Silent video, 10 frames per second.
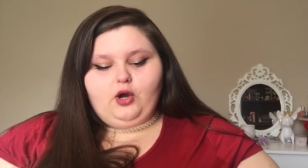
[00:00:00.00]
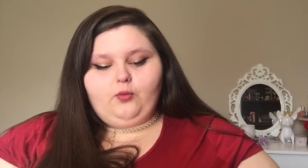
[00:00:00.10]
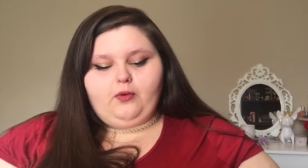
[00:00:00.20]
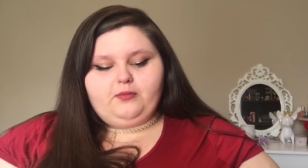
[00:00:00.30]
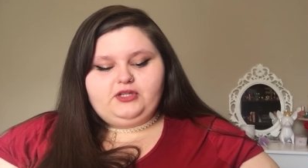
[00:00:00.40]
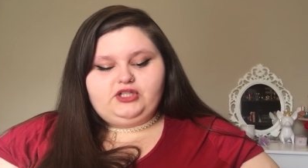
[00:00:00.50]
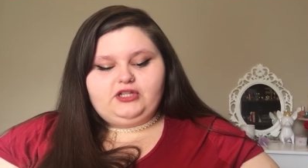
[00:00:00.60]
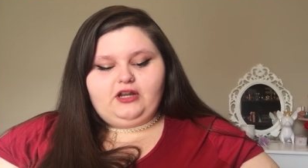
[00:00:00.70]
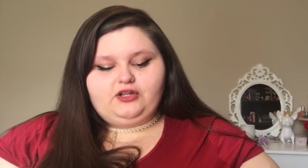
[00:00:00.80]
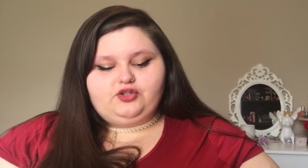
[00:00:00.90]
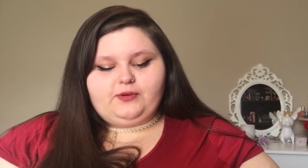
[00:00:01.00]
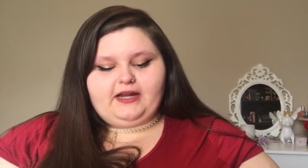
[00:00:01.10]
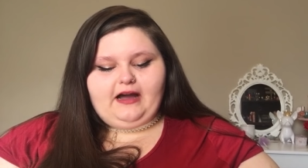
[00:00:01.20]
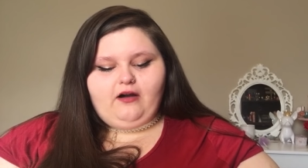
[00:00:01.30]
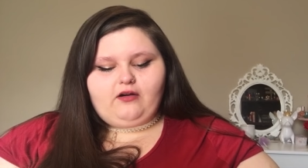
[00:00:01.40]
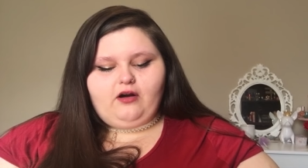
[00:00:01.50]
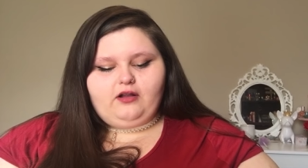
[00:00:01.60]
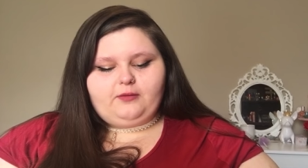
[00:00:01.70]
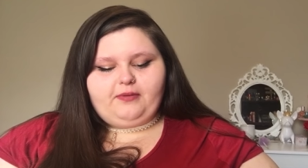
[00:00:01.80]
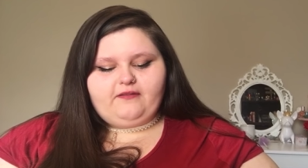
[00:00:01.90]
women should not drink
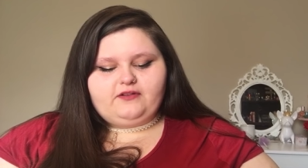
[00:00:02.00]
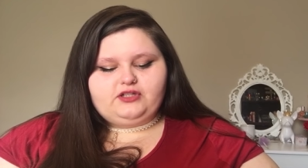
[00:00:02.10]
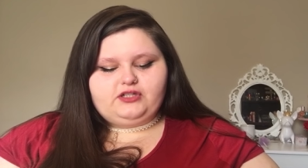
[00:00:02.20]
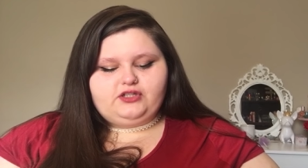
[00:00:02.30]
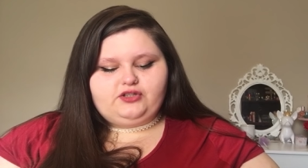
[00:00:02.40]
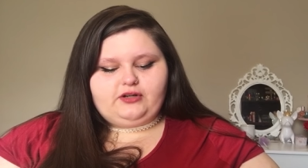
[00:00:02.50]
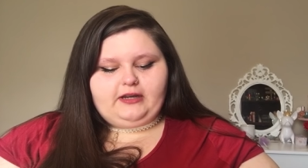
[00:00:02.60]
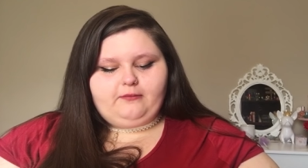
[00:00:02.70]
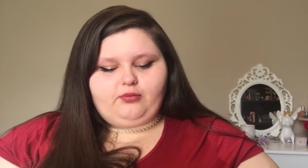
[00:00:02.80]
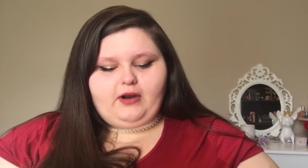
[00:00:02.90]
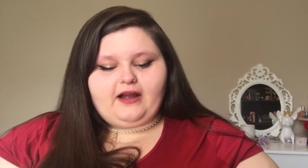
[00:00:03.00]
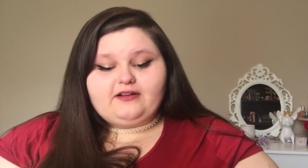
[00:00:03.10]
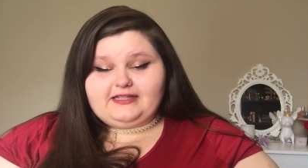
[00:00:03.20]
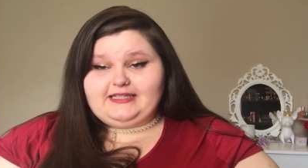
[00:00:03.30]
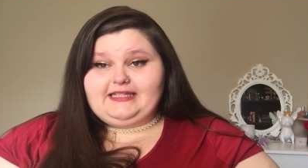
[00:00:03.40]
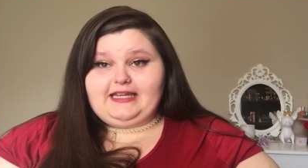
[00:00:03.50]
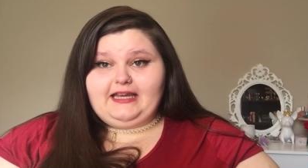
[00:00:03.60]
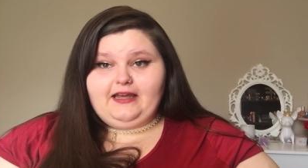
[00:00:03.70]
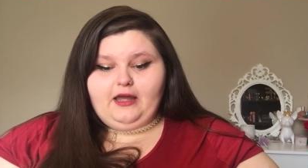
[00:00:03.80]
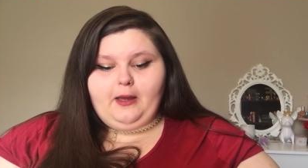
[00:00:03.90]
alcoholic beverages during
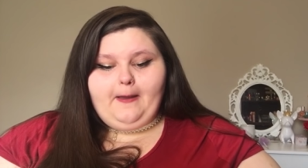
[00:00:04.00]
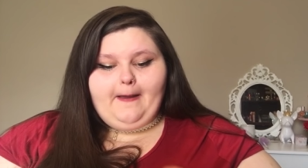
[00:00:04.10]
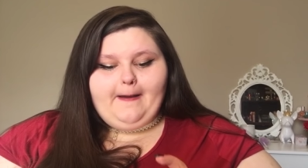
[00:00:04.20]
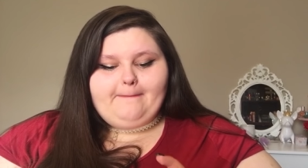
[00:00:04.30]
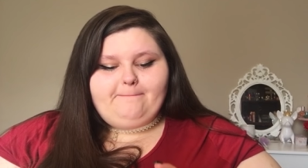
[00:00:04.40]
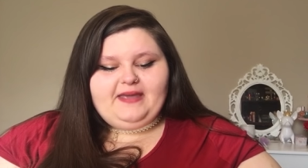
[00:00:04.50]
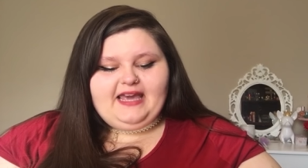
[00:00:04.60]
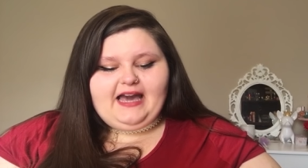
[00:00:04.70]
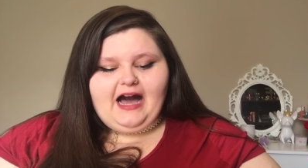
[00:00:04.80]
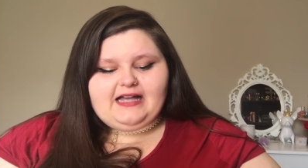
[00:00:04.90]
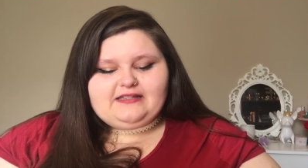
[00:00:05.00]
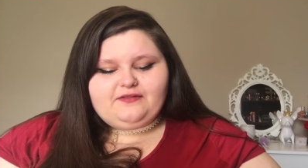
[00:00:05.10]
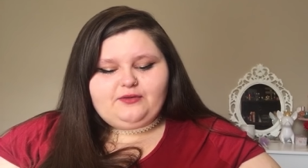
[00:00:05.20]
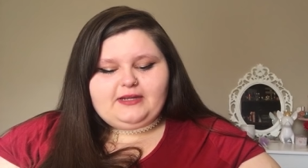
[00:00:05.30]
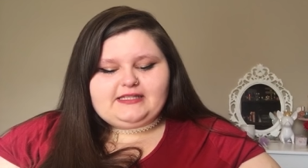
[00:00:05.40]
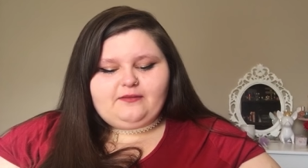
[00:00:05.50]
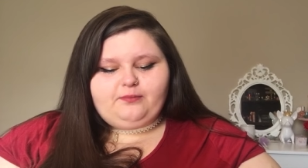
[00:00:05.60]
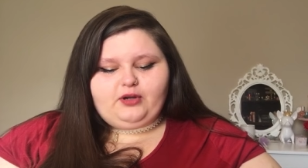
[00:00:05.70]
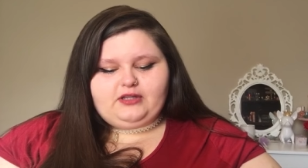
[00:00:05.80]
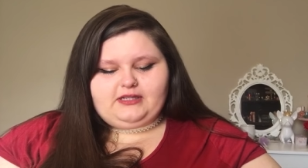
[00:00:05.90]
pregnancy because of the risk of
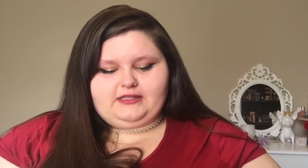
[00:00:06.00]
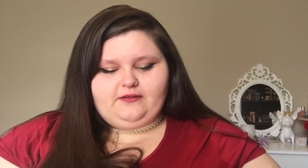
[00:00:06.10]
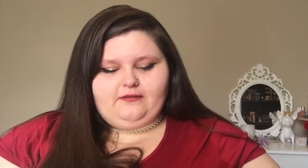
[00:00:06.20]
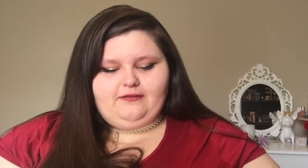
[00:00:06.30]
birth conception.